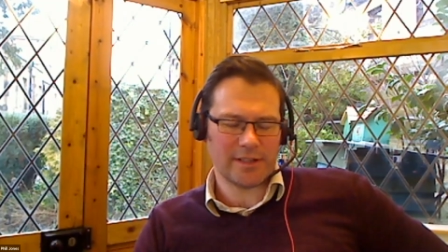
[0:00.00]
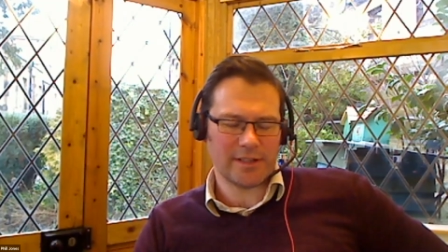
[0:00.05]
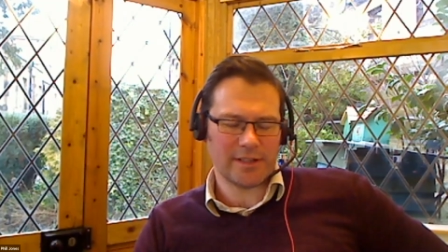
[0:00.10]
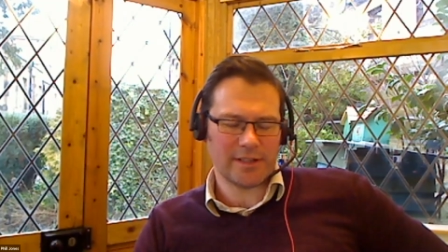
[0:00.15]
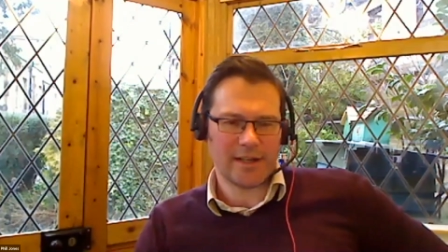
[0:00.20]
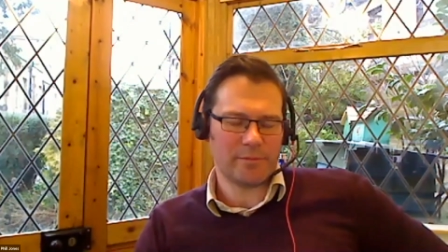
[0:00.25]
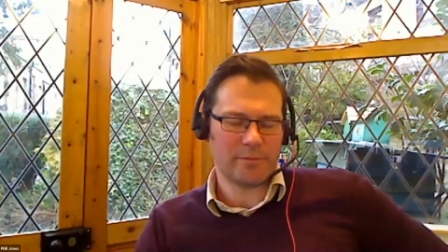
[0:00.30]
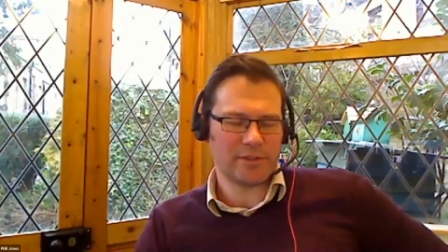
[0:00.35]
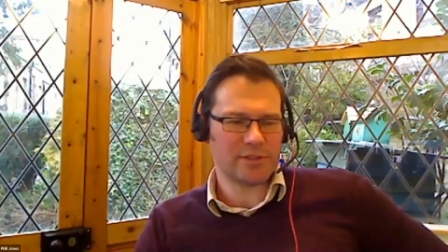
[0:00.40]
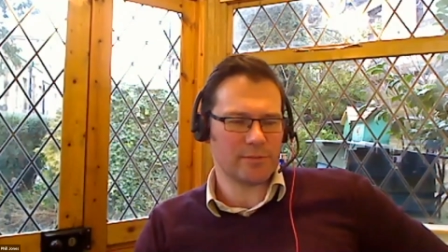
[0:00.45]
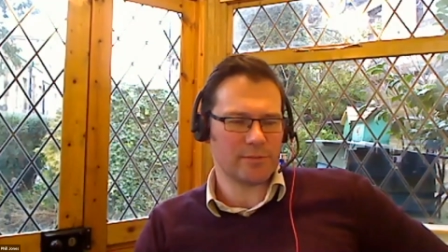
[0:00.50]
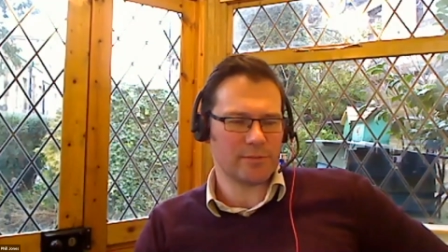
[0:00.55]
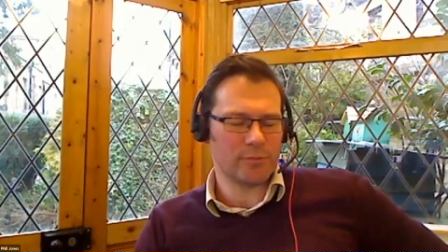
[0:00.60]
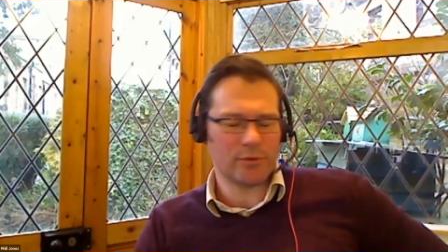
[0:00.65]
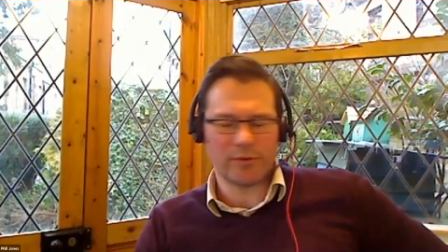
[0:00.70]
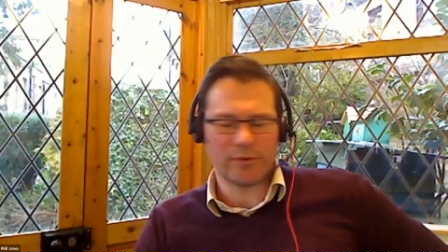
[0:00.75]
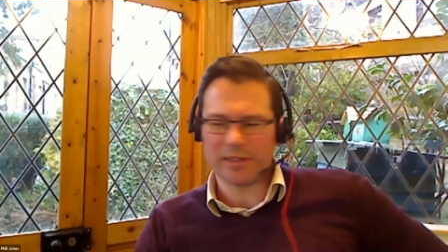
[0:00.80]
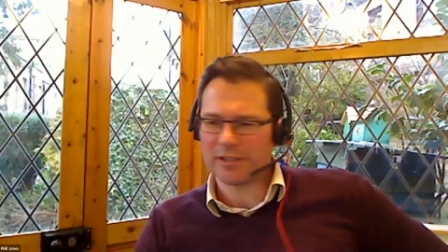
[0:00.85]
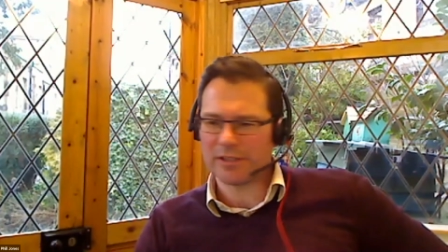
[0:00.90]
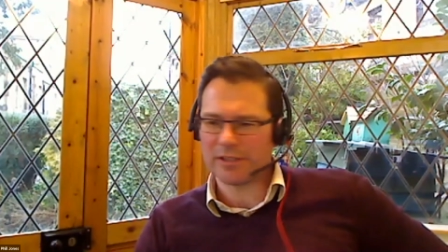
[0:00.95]
hybrids are
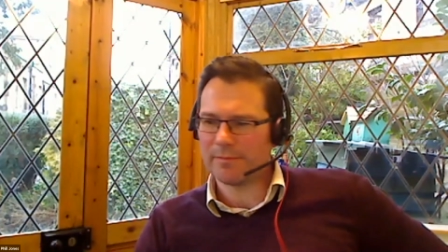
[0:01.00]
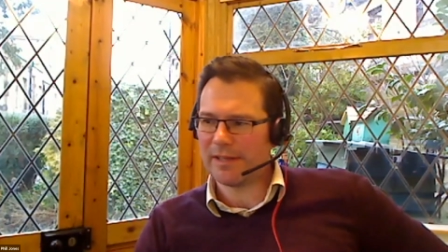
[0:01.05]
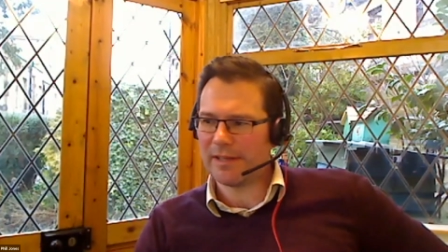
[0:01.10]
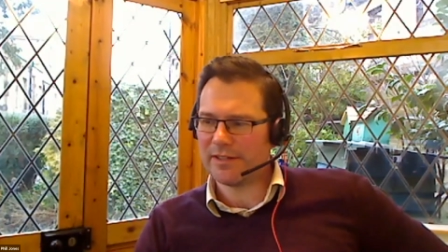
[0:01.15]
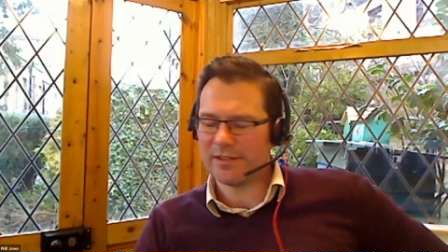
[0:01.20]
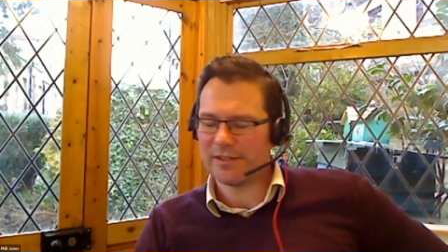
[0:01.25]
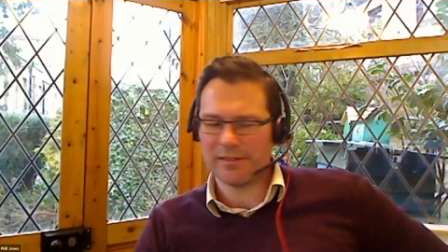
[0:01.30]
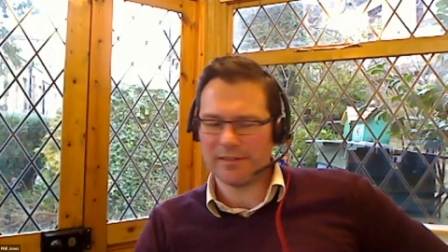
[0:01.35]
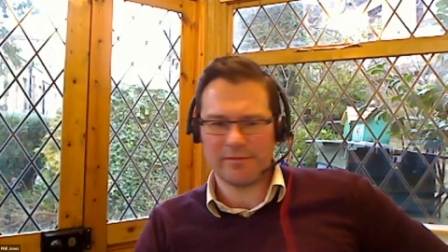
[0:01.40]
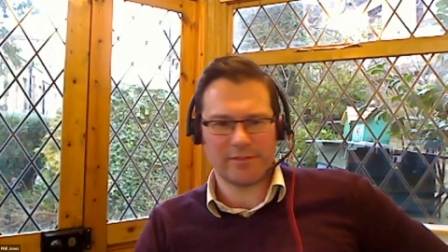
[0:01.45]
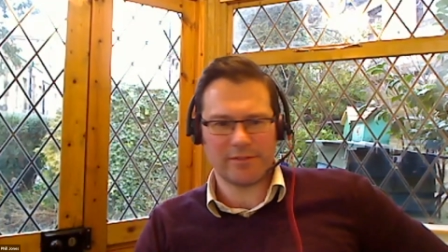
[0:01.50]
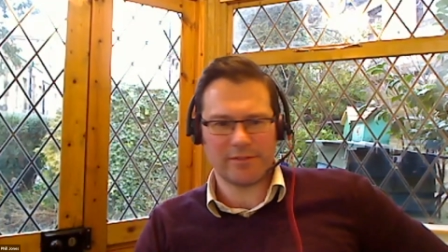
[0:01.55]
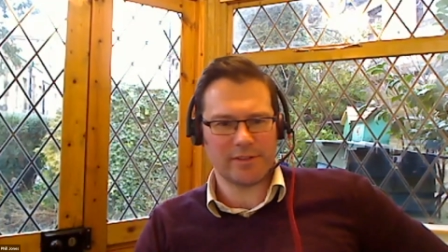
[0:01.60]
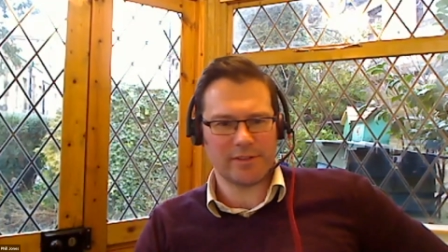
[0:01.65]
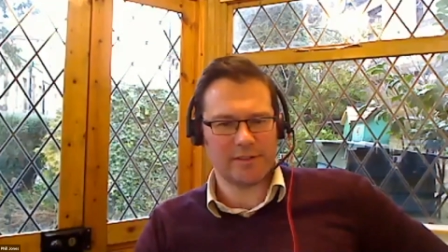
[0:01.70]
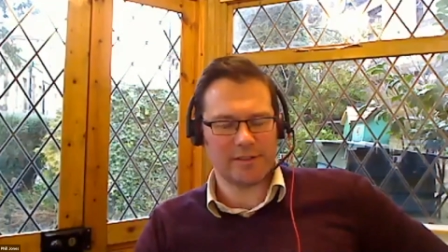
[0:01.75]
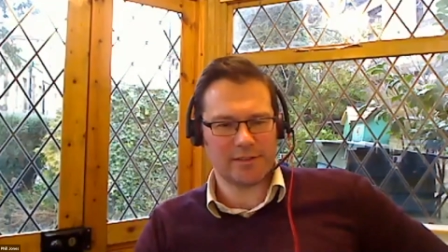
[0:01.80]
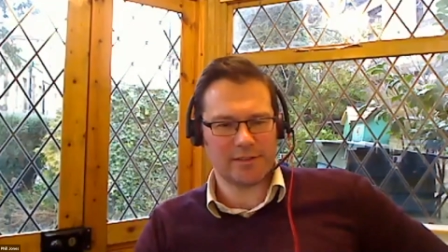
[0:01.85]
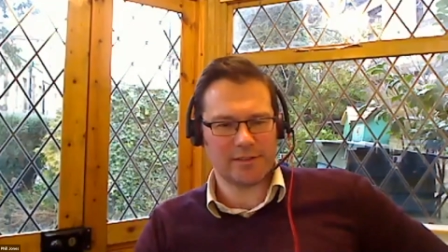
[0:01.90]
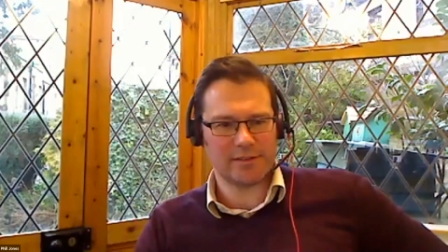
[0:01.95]
more expensive
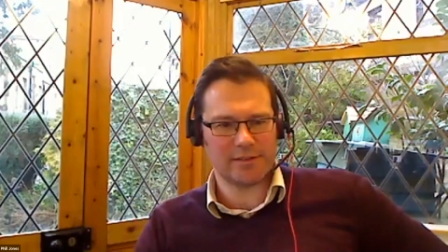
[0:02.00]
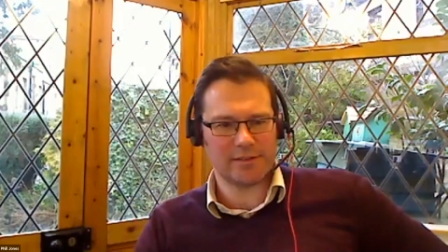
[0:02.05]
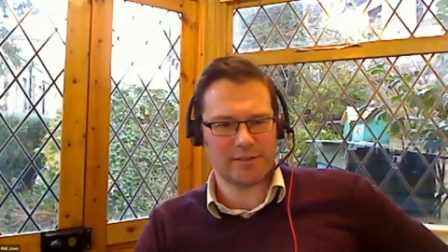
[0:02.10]
than